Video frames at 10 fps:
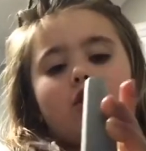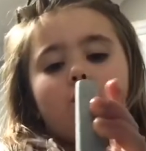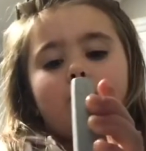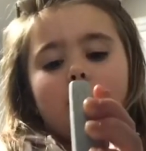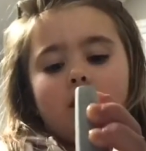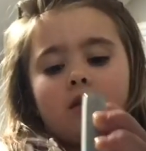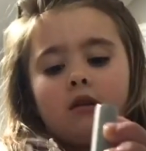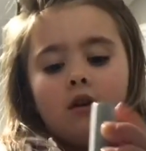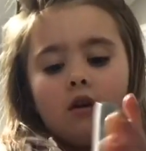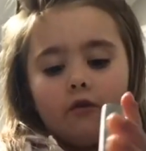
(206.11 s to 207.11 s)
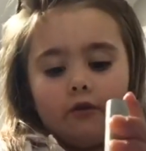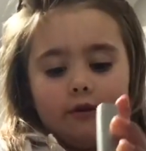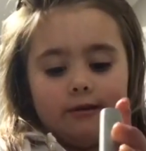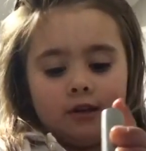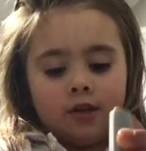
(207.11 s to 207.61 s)
too big or
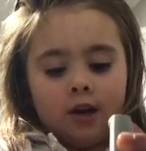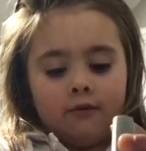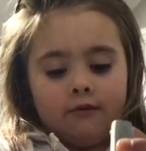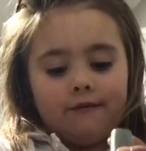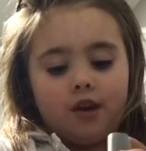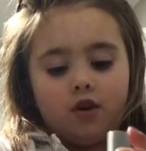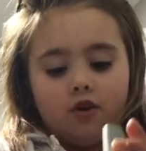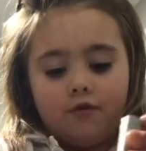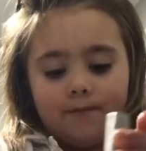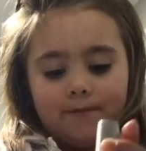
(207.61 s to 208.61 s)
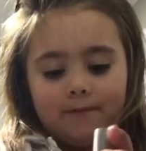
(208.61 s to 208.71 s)
it stuck with two.